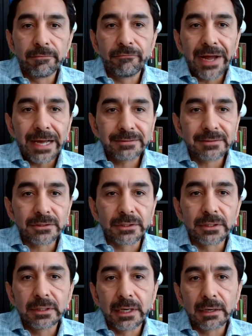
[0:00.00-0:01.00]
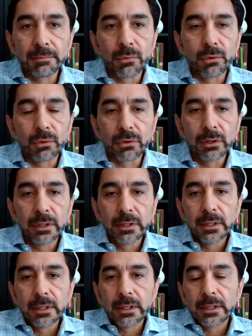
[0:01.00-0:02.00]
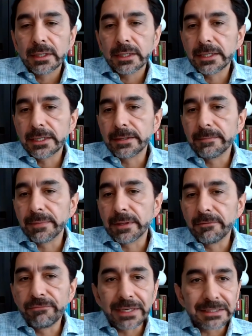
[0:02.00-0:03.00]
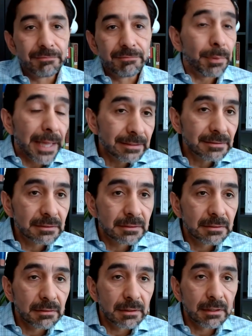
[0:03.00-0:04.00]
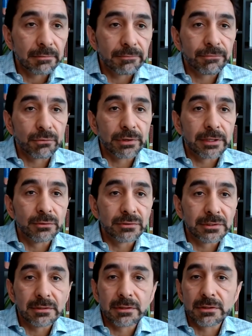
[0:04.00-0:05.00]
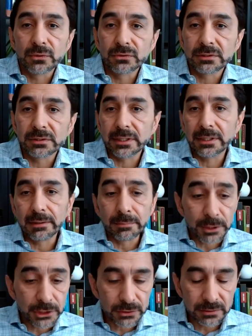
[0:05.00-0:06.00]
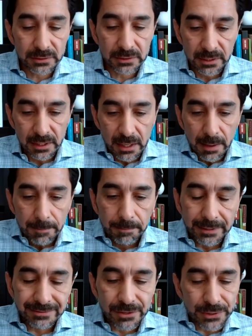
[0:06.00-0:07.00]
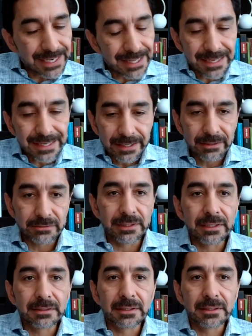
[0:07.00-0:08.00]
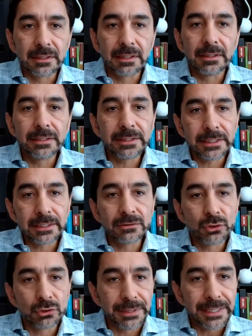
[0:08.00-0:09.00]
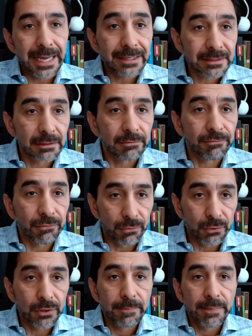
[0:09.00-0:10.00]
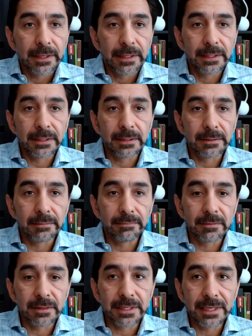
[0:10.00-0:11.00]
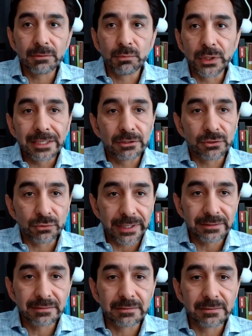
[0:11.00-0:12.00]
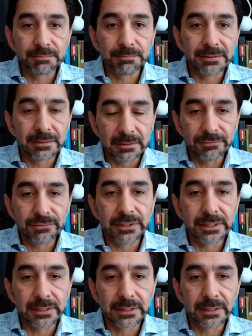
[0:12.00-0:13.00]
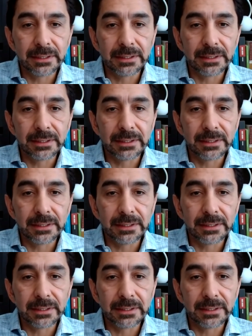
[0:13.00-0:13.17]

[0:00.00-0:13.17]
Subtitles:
faster and more effective plans for reducing those emissions. But is there anything else that litigants should be asking for that would address the specific